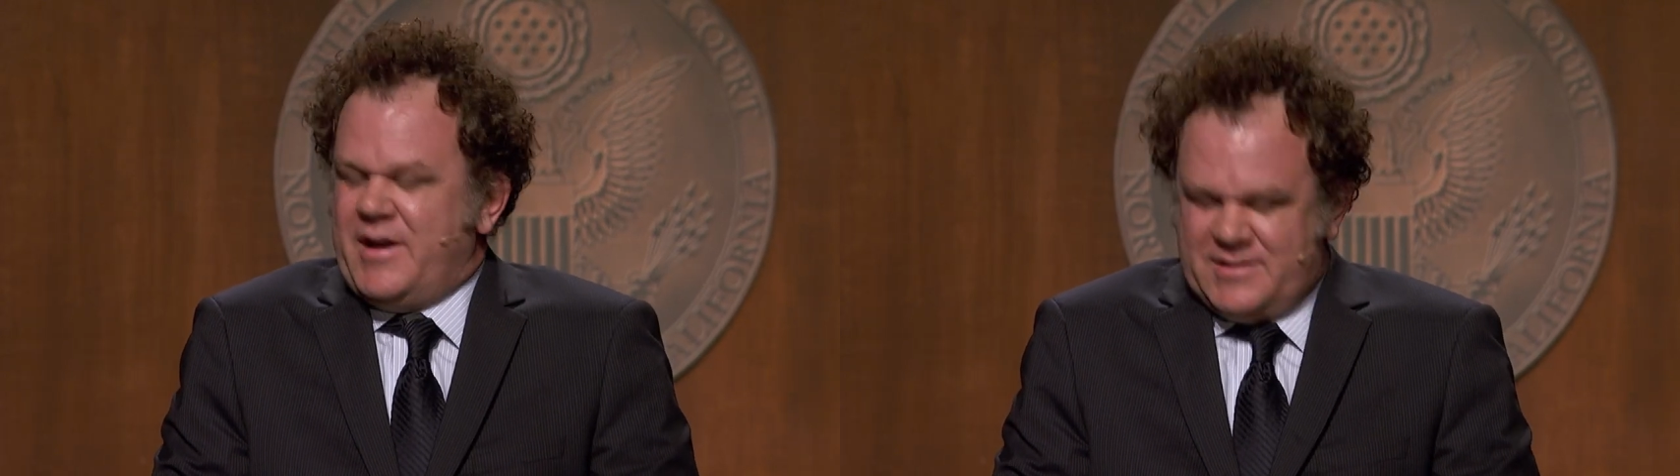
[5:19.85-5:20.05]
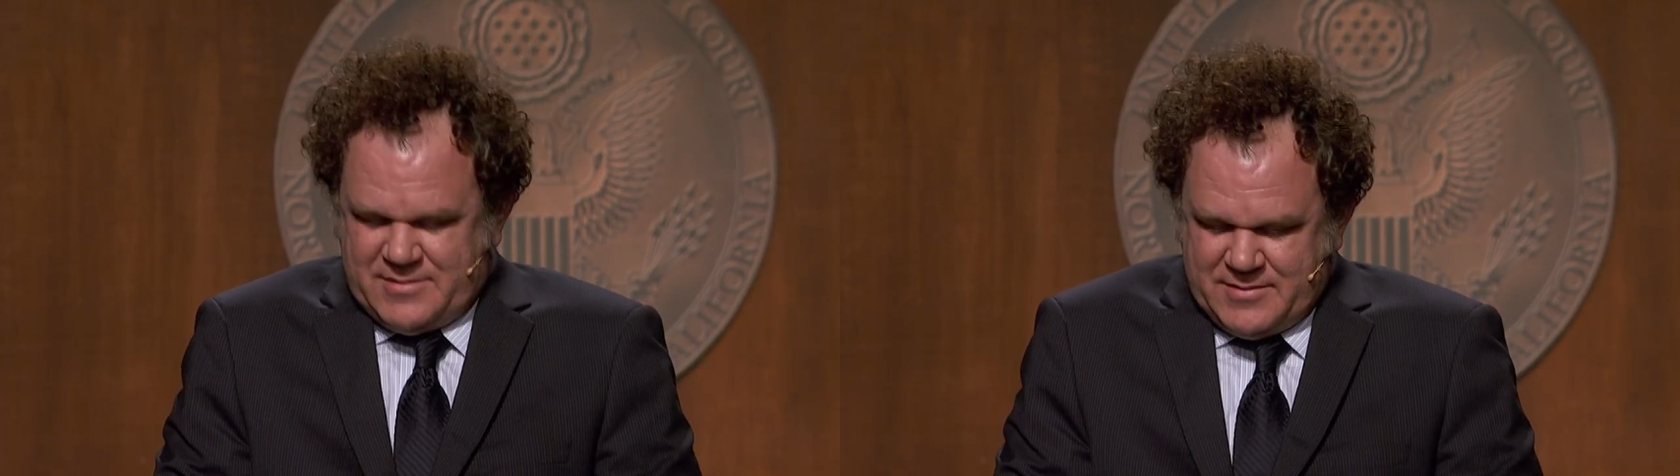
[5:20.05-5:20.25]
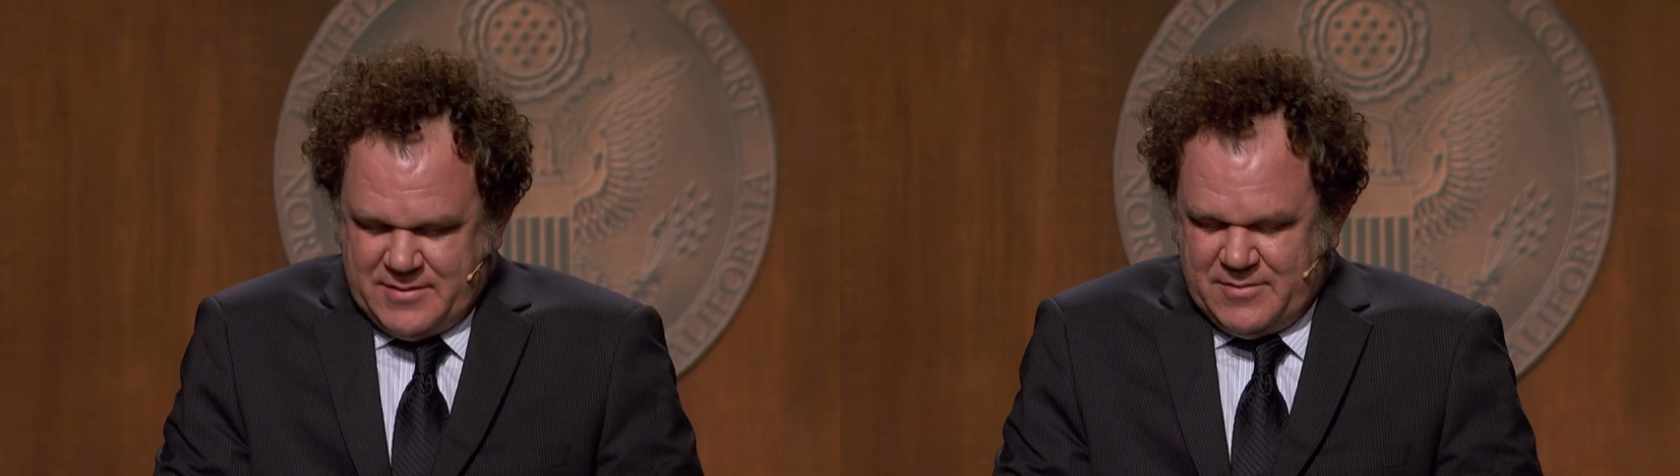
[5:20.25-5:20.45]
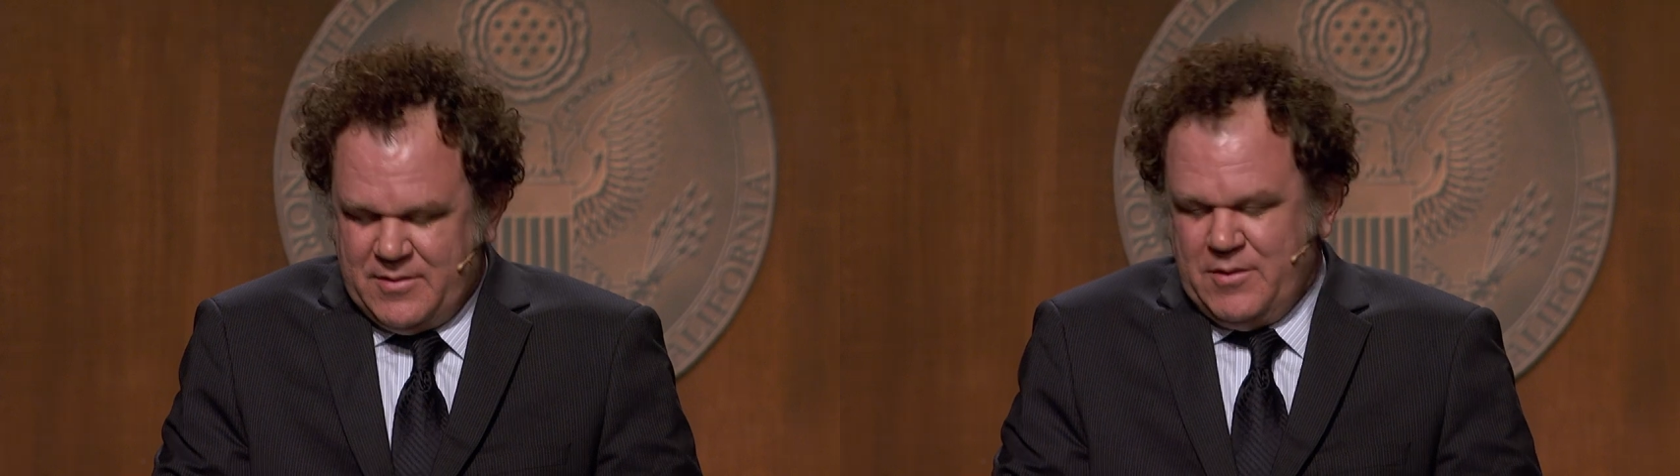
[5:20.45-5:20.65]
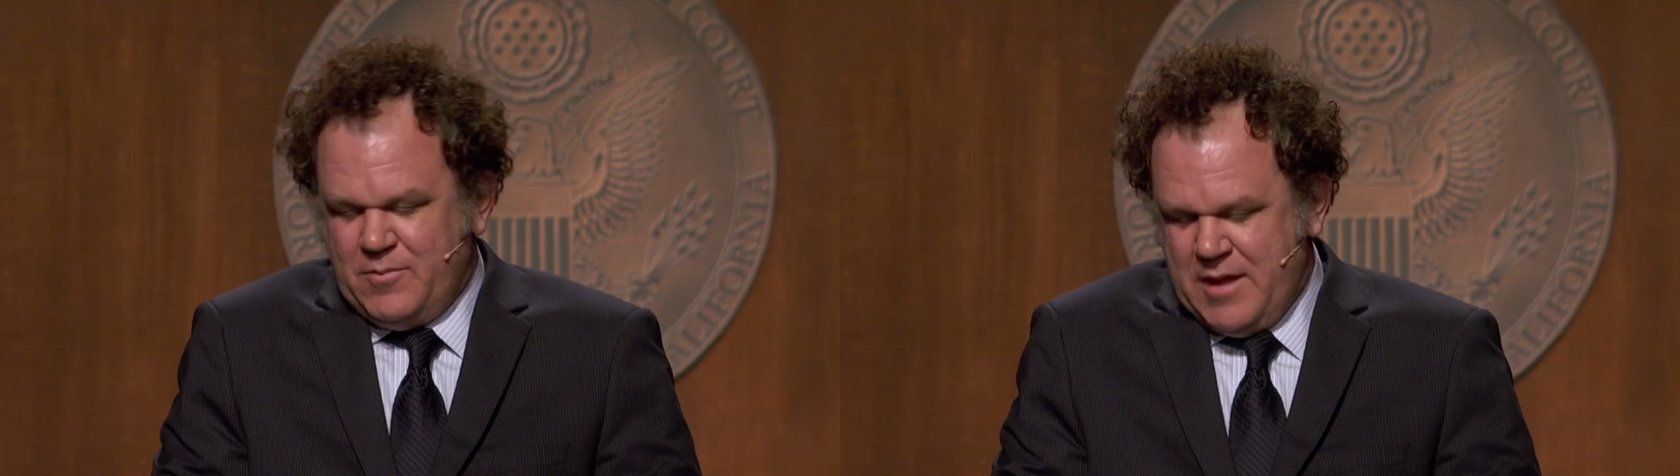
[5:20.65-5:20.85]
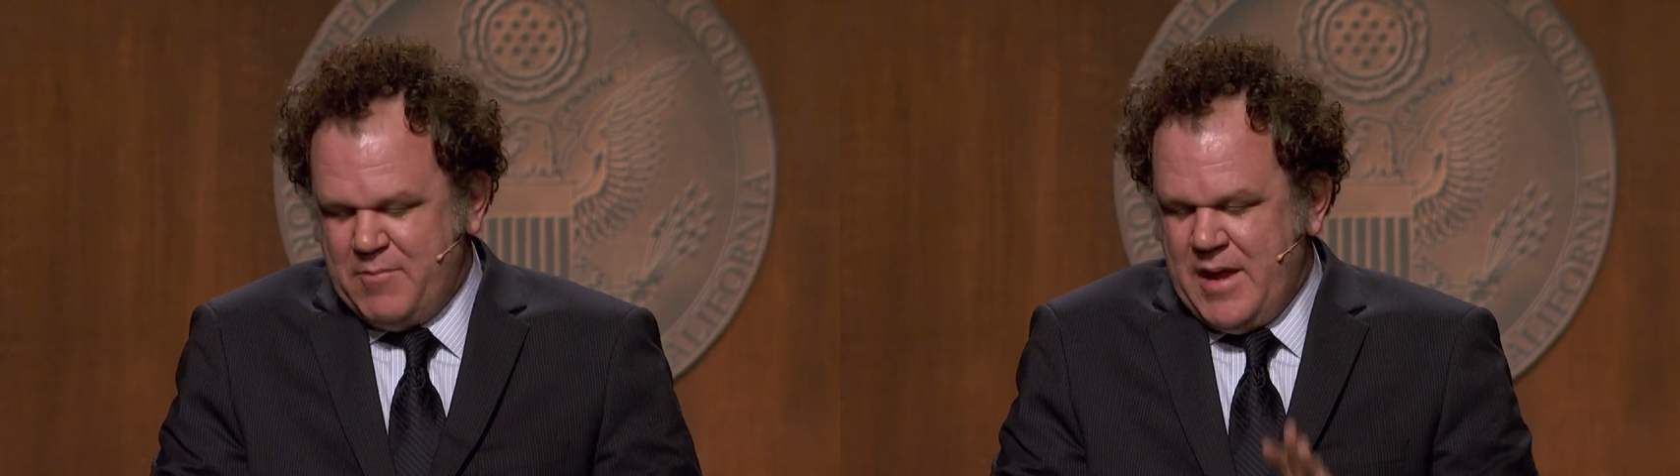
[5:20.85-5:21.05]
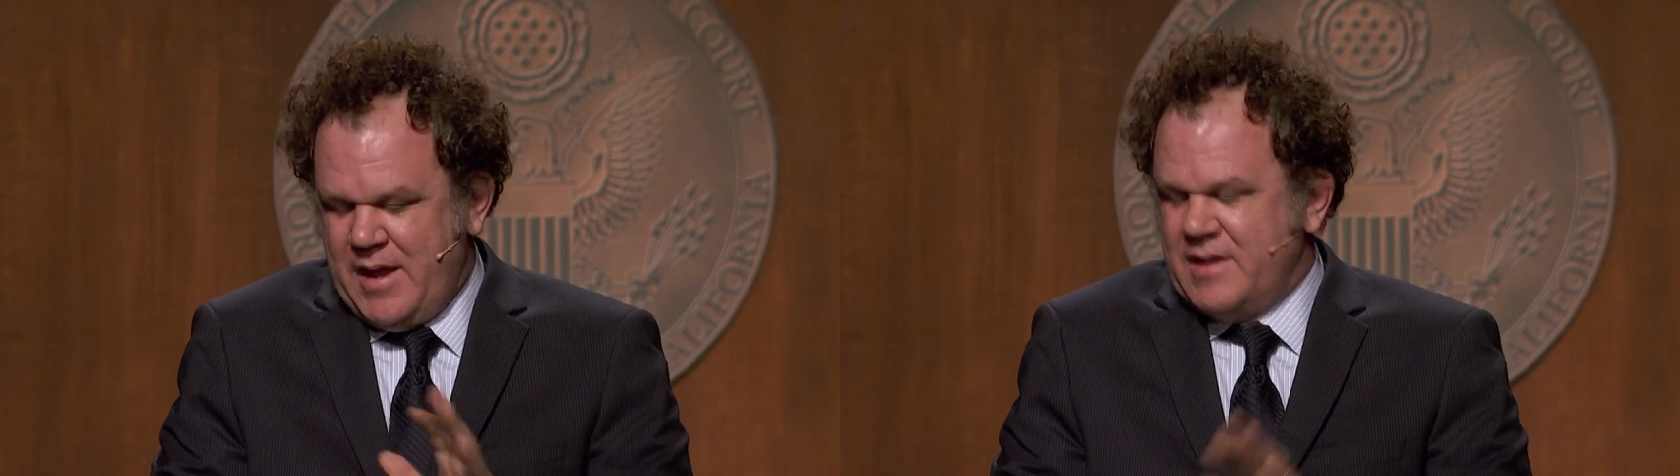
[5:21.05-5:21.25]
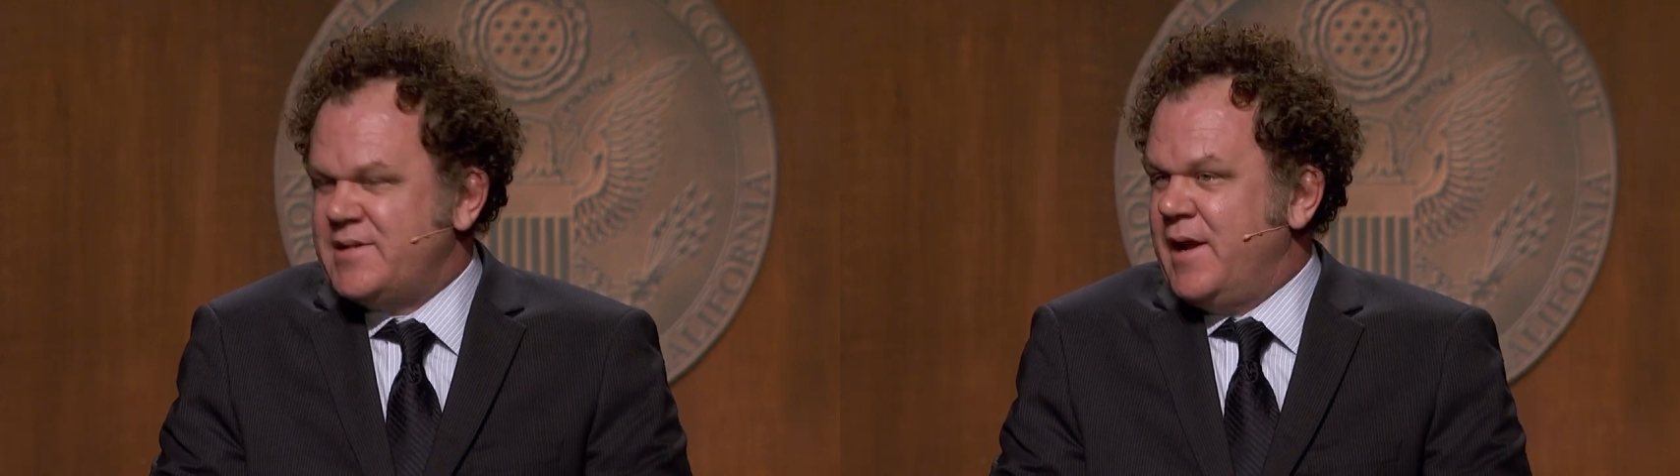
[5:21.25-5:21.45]
Well, sir. Well, may,
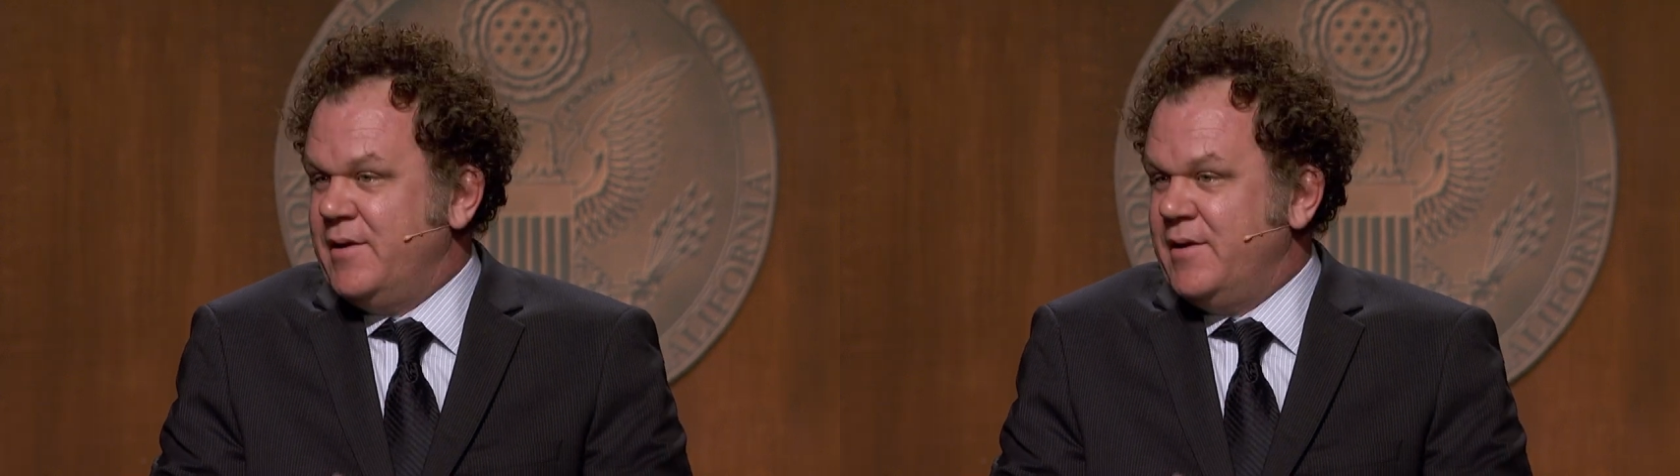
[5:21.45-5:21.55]
may, I say